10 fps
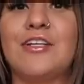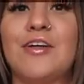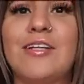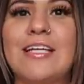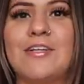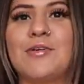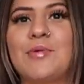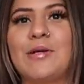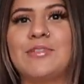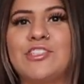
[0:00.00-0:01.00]
you know, like you could
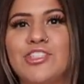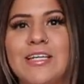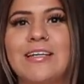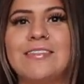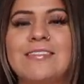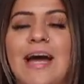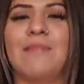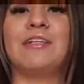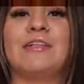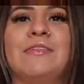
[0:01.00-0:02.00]
wear it with jeans.
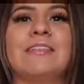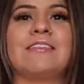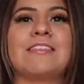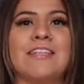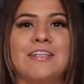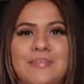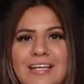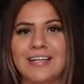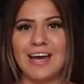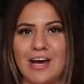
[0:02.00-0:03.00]
I'm wearing with a skirt
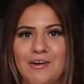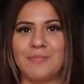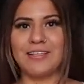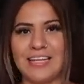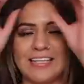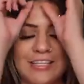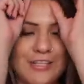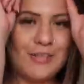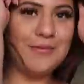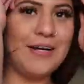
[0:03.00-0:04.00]
right now, but like you can